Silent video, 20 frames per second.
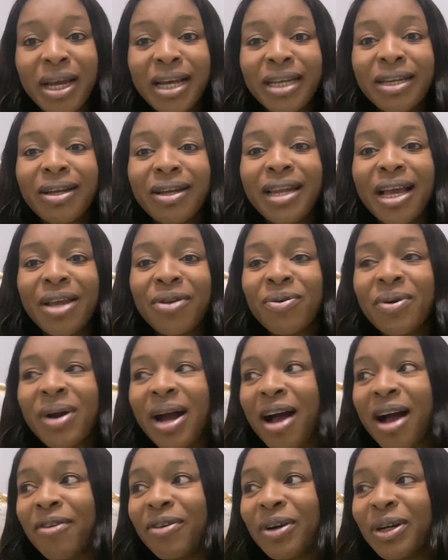Now that you
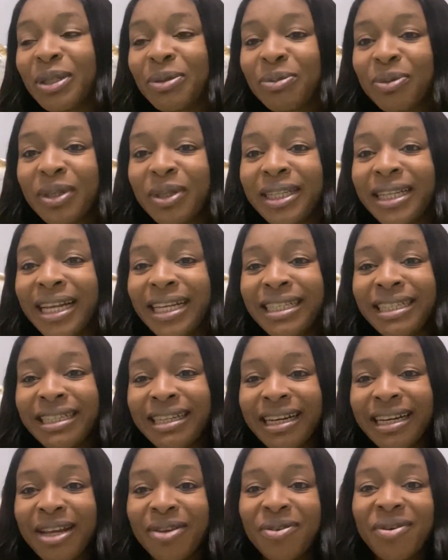have hospital in Nigeria,
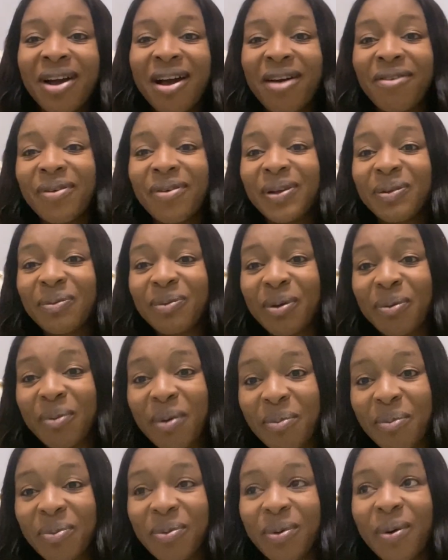now you have hospital for
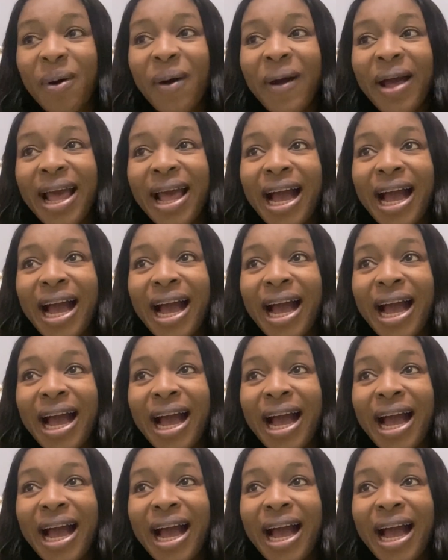poor